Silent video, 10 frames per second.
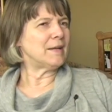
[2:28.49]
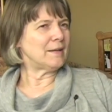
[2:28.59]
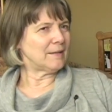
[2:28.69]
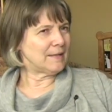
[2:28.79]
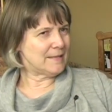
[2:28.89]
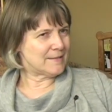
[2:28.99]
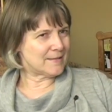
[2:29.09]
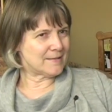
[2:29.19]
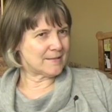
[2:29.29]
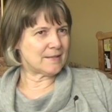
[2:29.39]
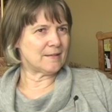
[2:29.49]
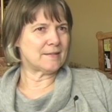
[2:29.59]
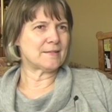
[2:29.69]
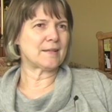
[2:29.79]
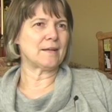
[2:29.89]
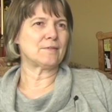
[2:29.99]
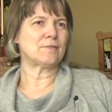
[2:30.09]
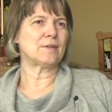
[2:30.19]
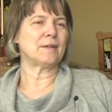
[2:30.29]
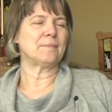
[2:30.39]
elitist in this
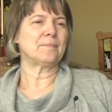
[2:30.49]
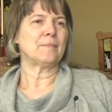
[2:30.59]
country.